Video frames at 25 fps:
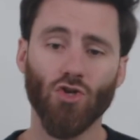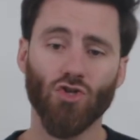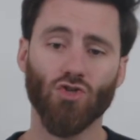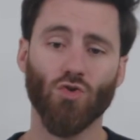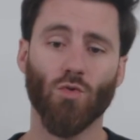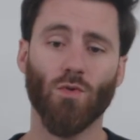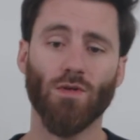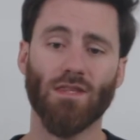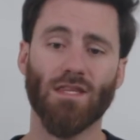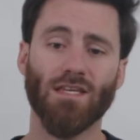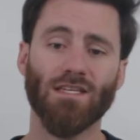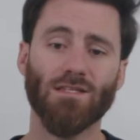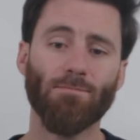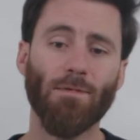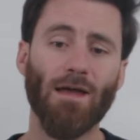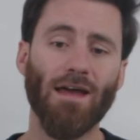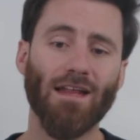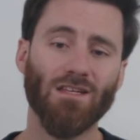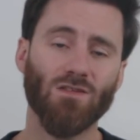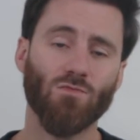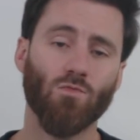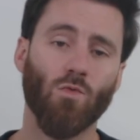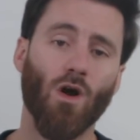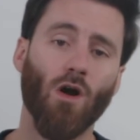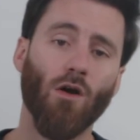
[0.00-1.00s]
So with this
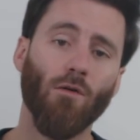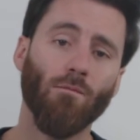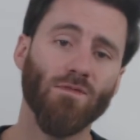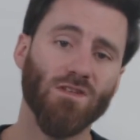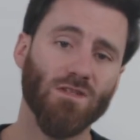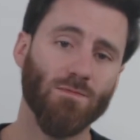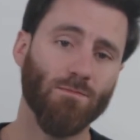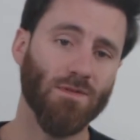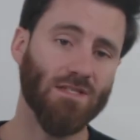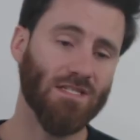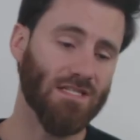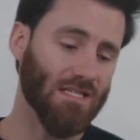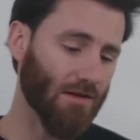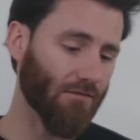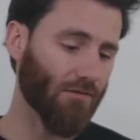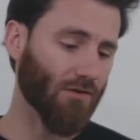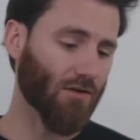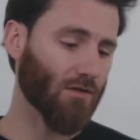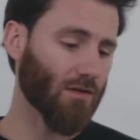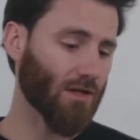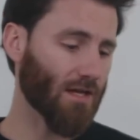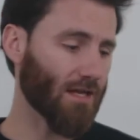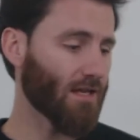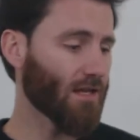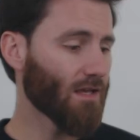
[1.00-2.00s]
bat as well,
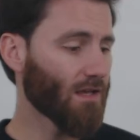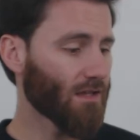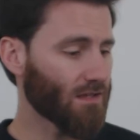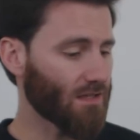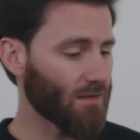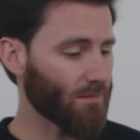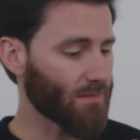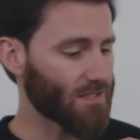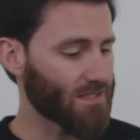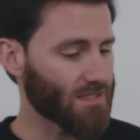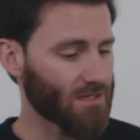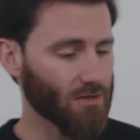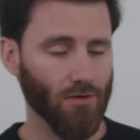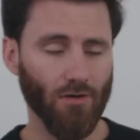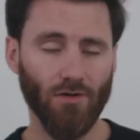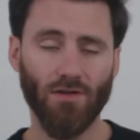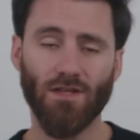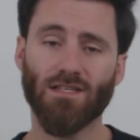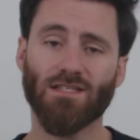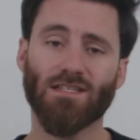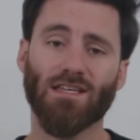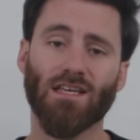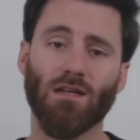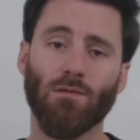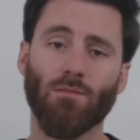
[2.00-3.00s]
specifically, the material
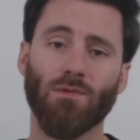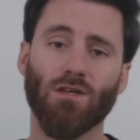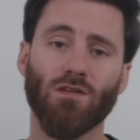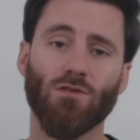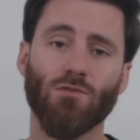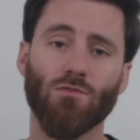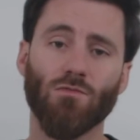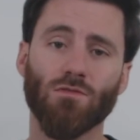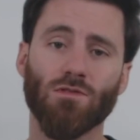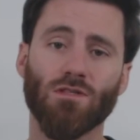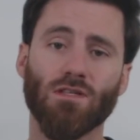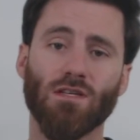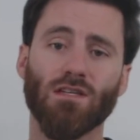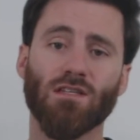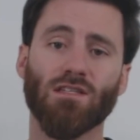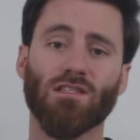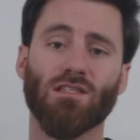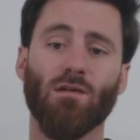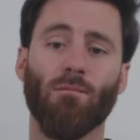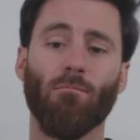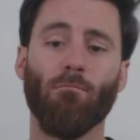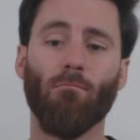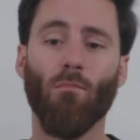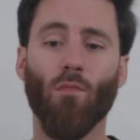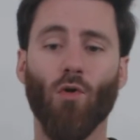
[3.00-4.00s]
that's going to be used is
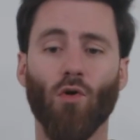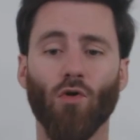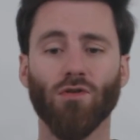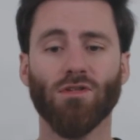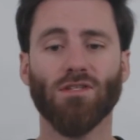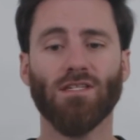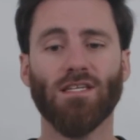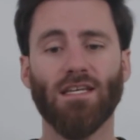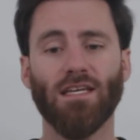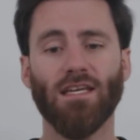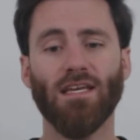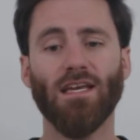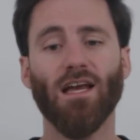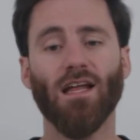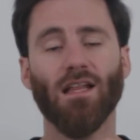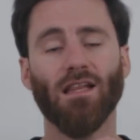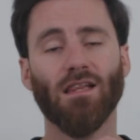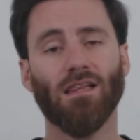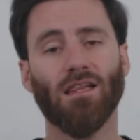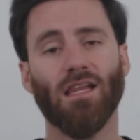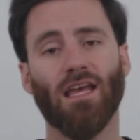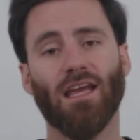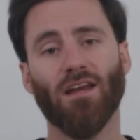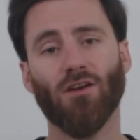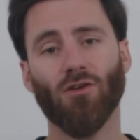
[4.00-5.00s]
the
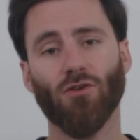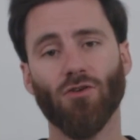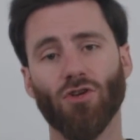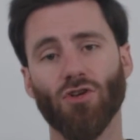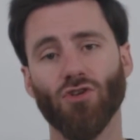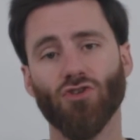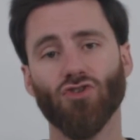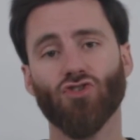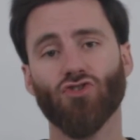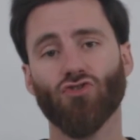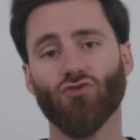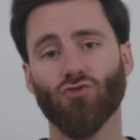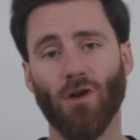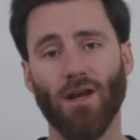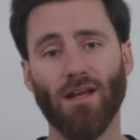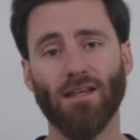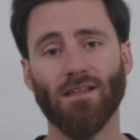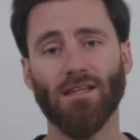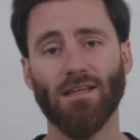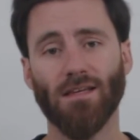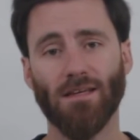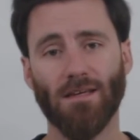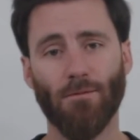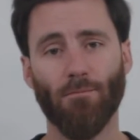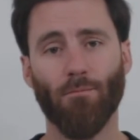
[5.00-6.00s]
multi-layered
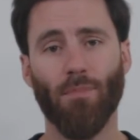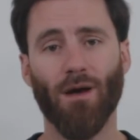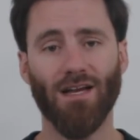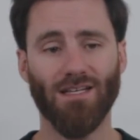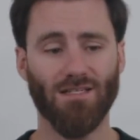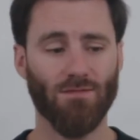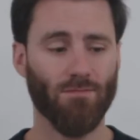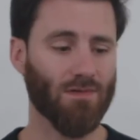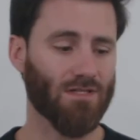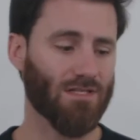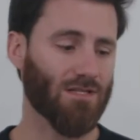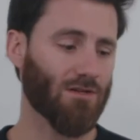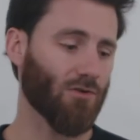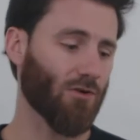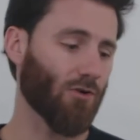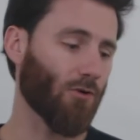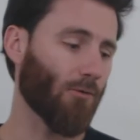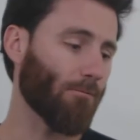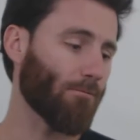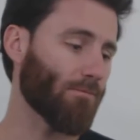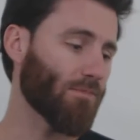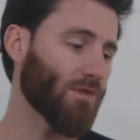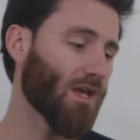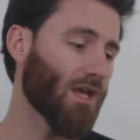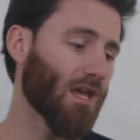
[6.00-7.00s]
strengthened composite material.
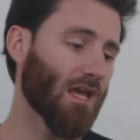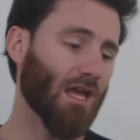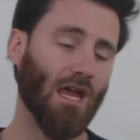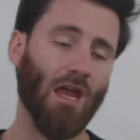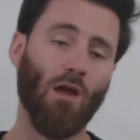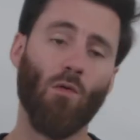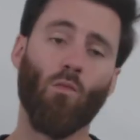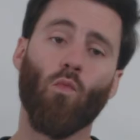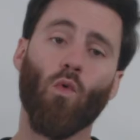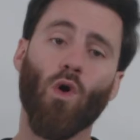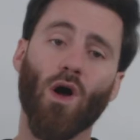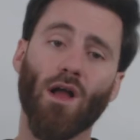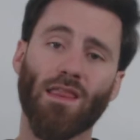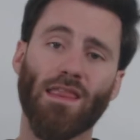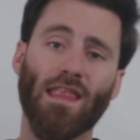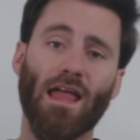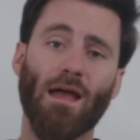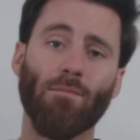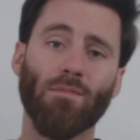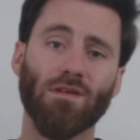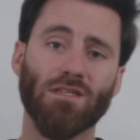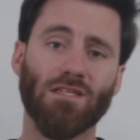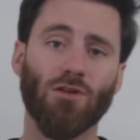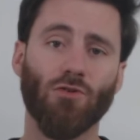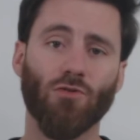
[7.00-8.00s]
And what
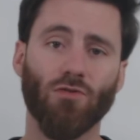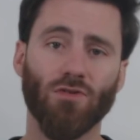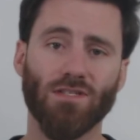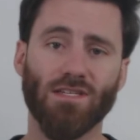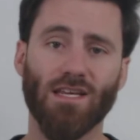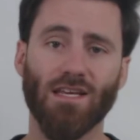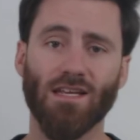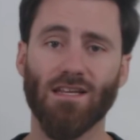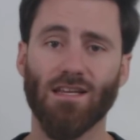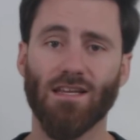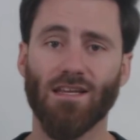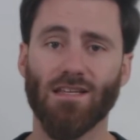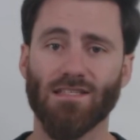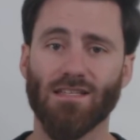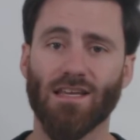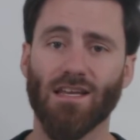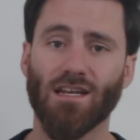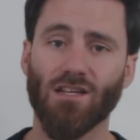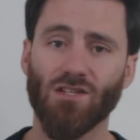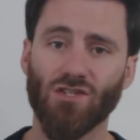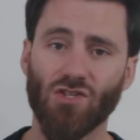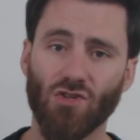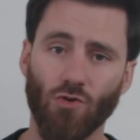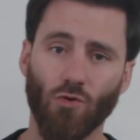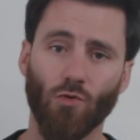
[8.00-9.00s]
that material is
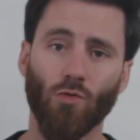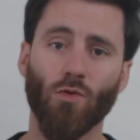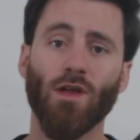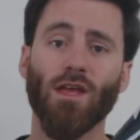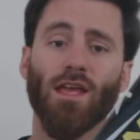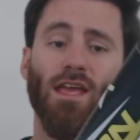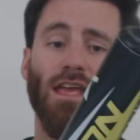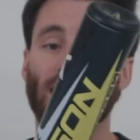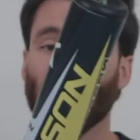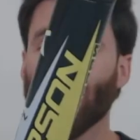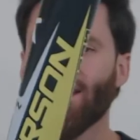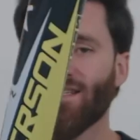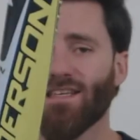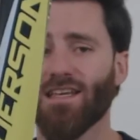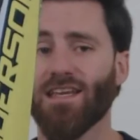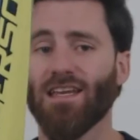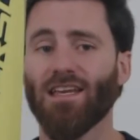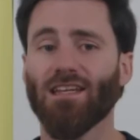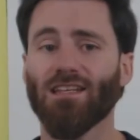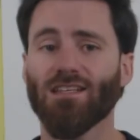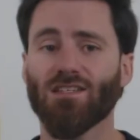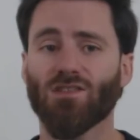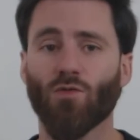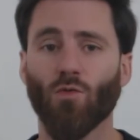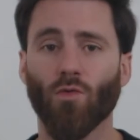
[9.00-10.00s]
going to do is
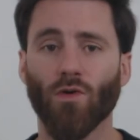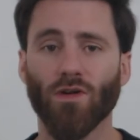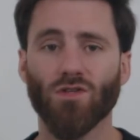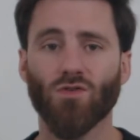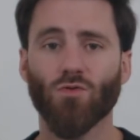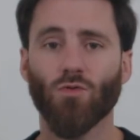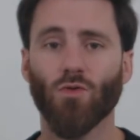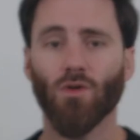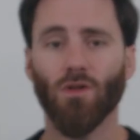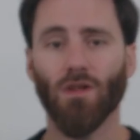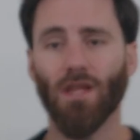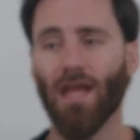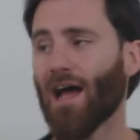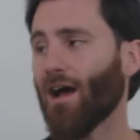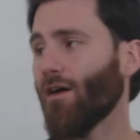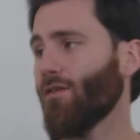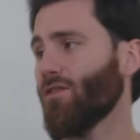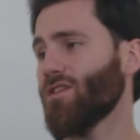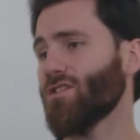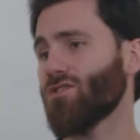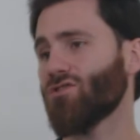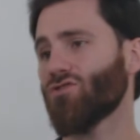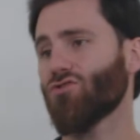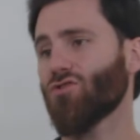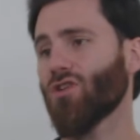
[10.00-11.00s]
it is going to allow
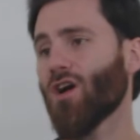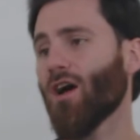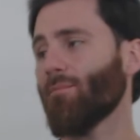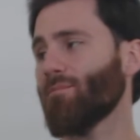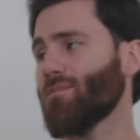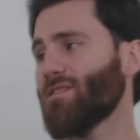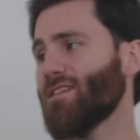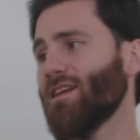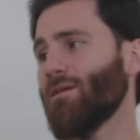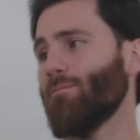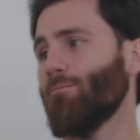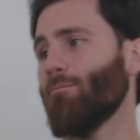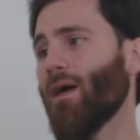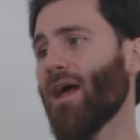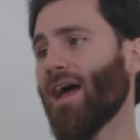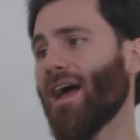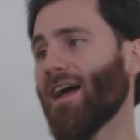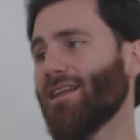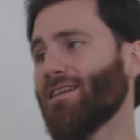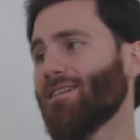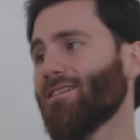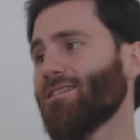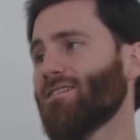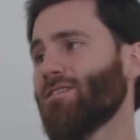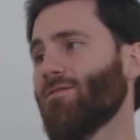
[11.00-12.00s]
this drop 10
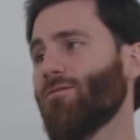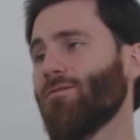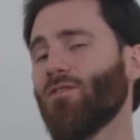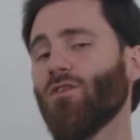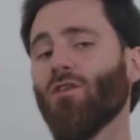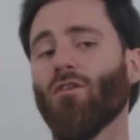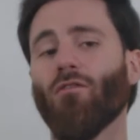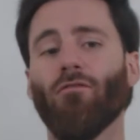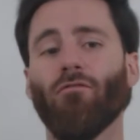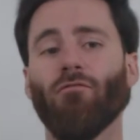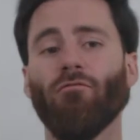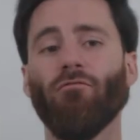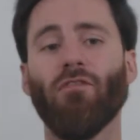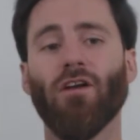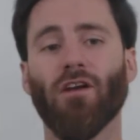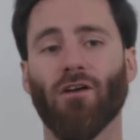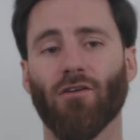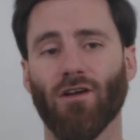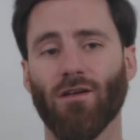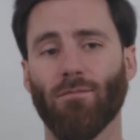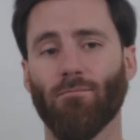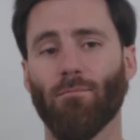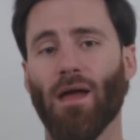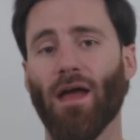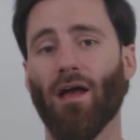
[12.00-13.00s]
bat to feel
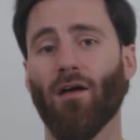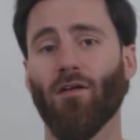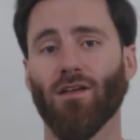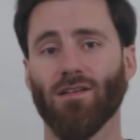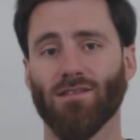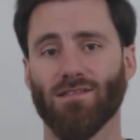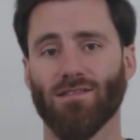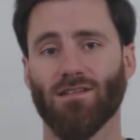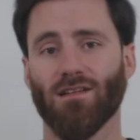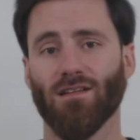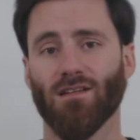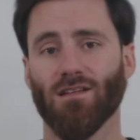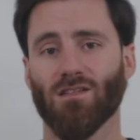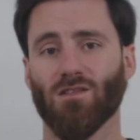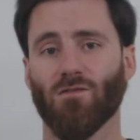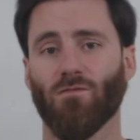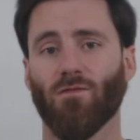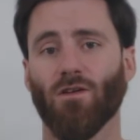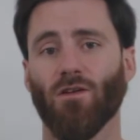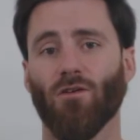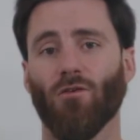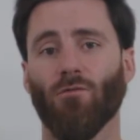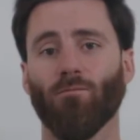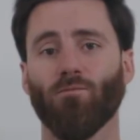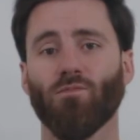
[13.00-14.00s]
very balanced in its
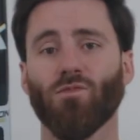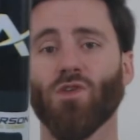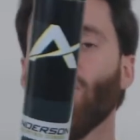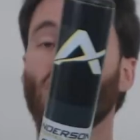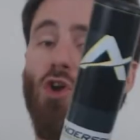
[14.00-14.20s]
feel.